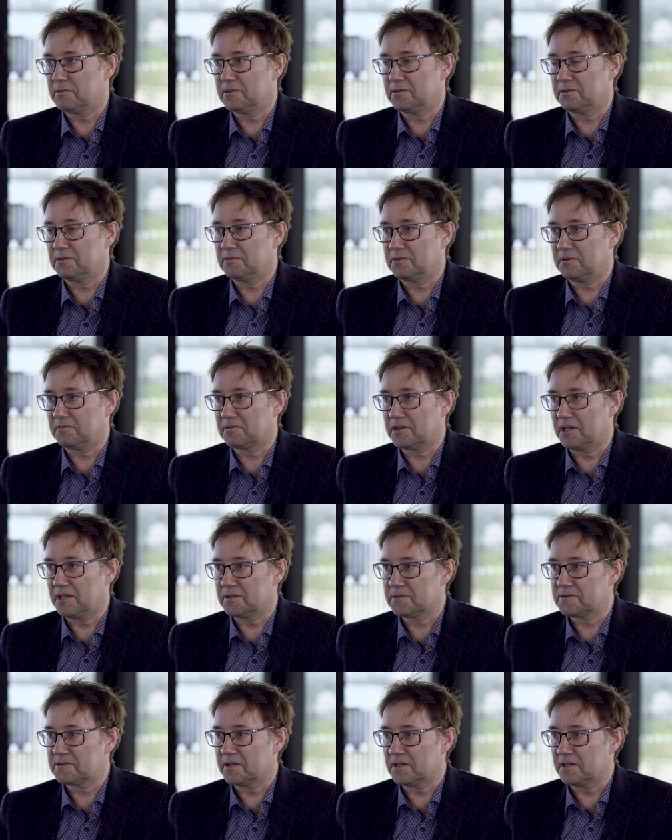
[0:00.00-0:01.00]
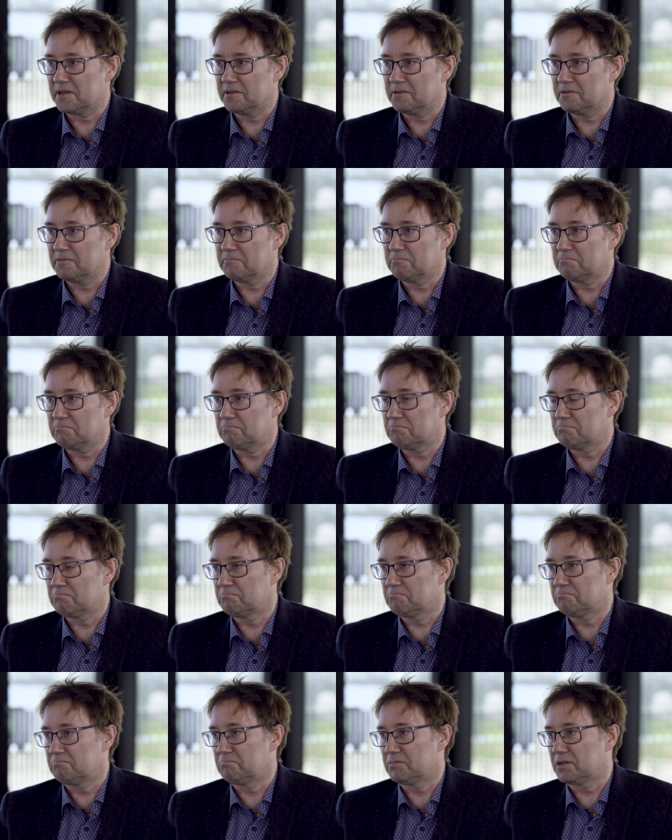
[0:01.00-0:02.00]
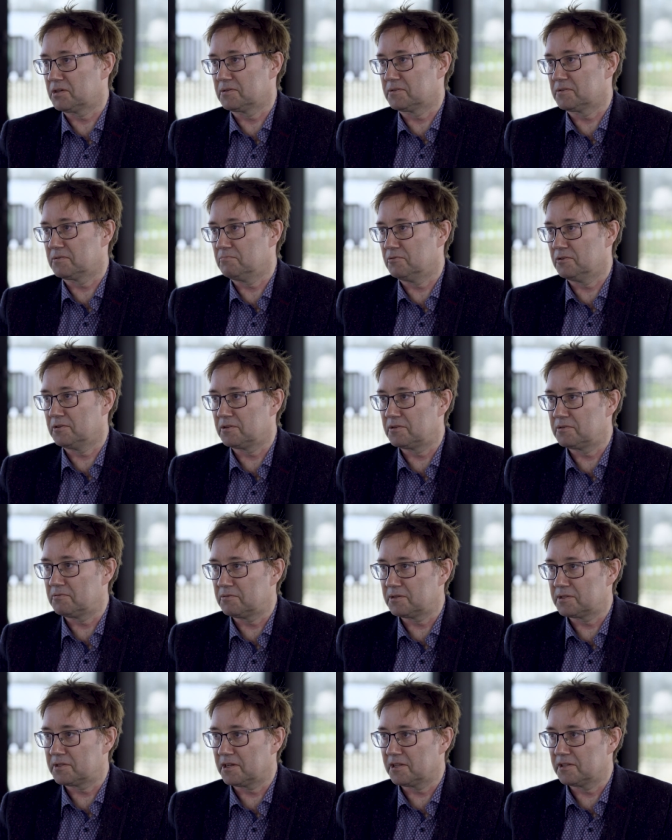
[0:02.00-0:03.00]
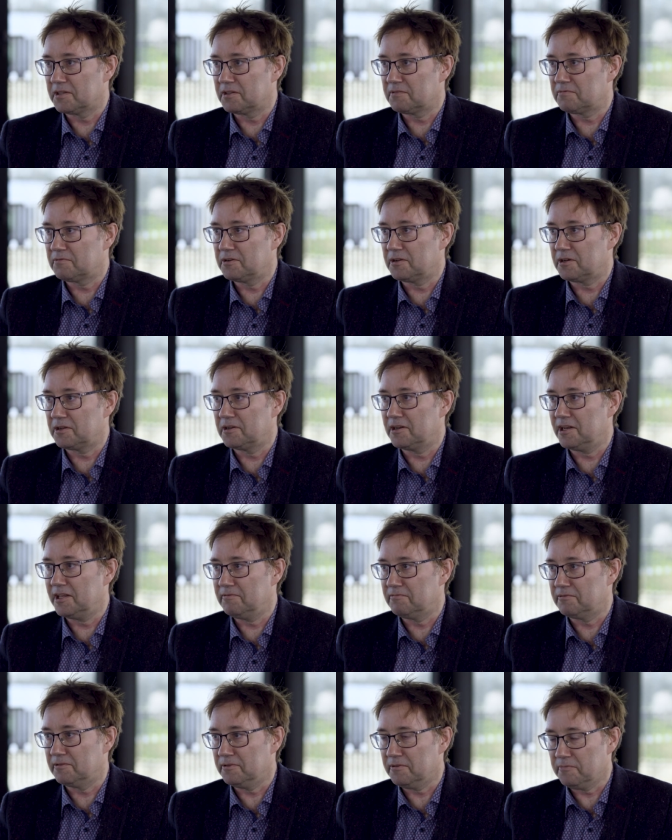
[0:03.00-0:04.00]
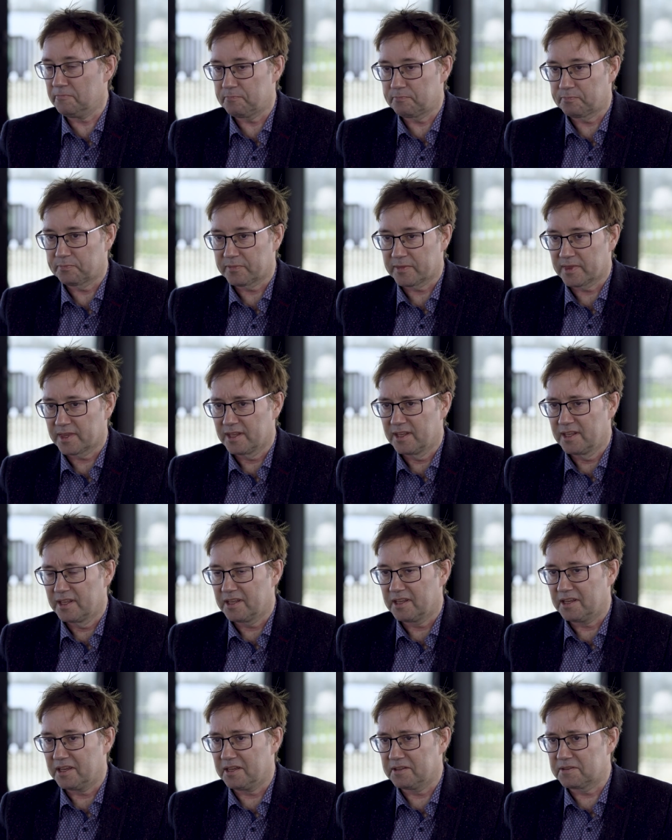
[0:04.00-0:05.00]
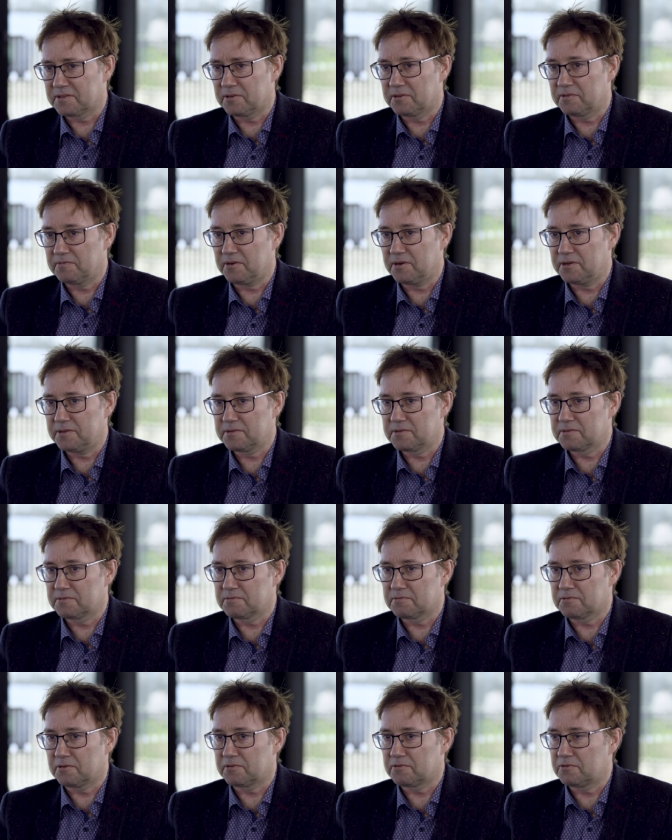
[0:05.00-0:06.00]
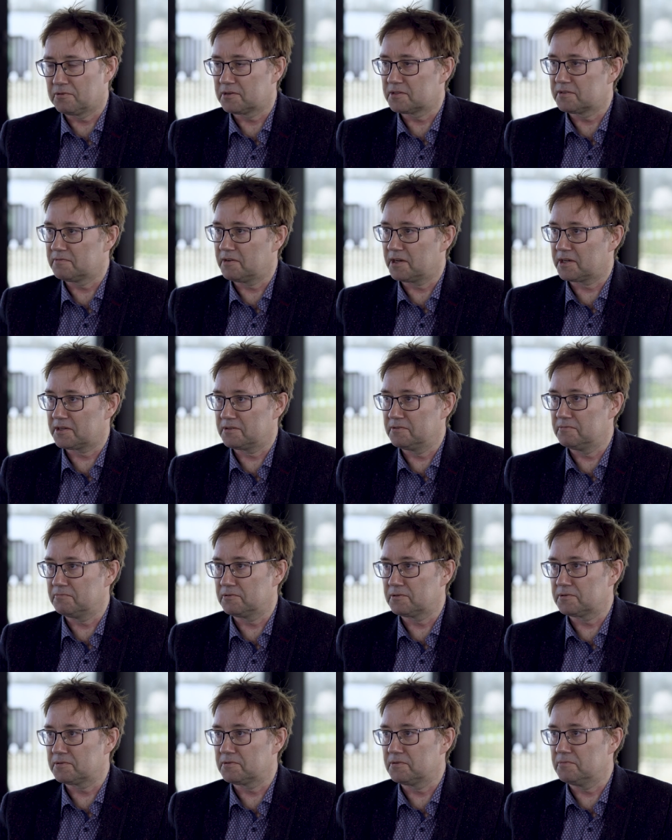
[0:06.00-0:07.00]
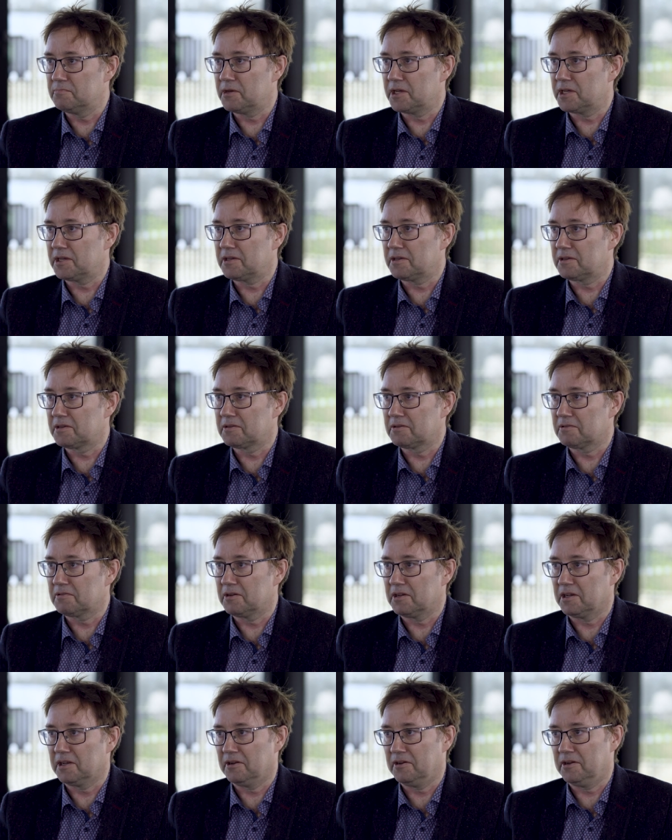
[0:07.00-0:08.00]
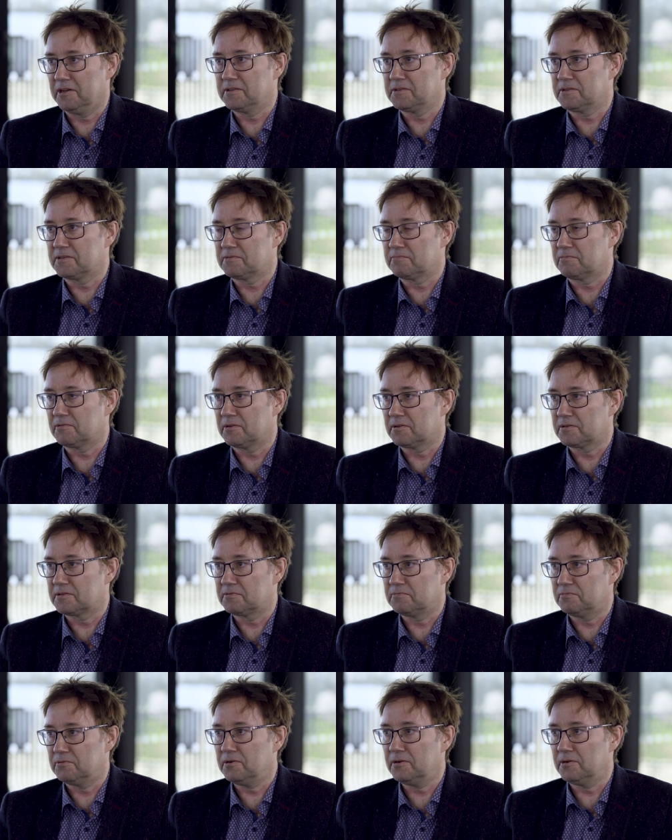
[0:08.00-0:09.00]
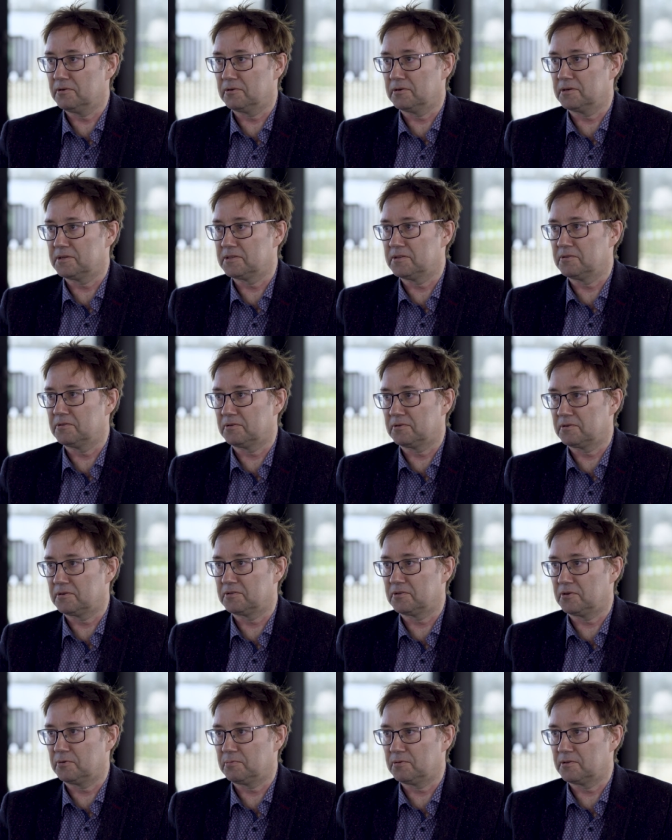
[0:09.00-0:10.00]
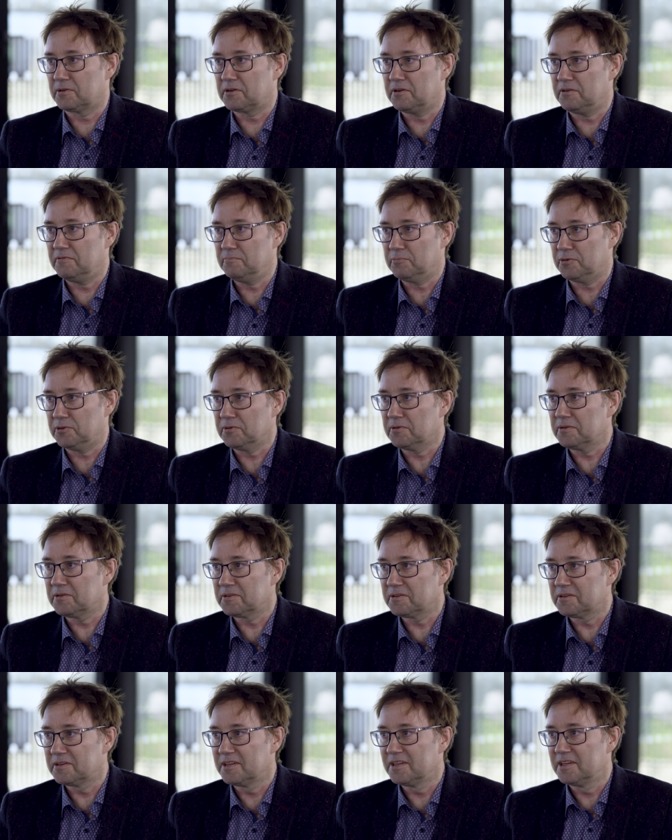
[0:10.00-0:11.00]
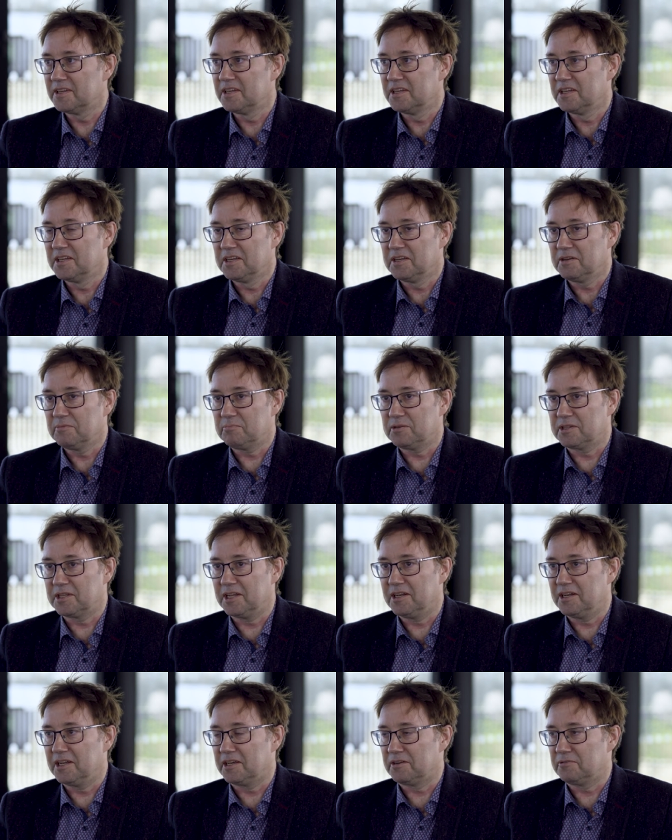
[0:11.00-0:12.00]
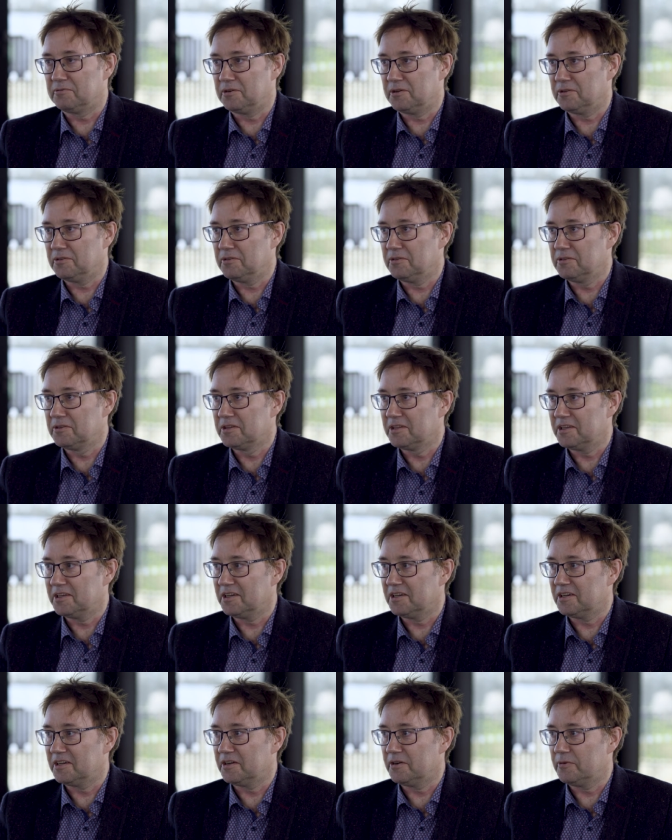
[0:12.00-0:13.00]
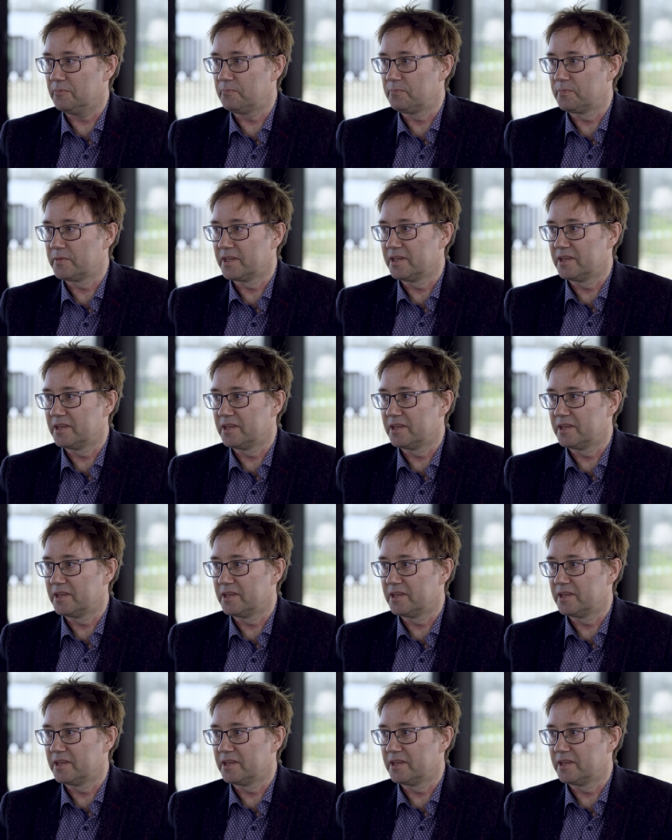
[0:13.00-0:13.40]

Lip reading: went into Afghanistan because it wanted to retaliate for 9/11. And so the first sort of course of action was to make alliances with lots of warlords in order to topple the government. But then later on,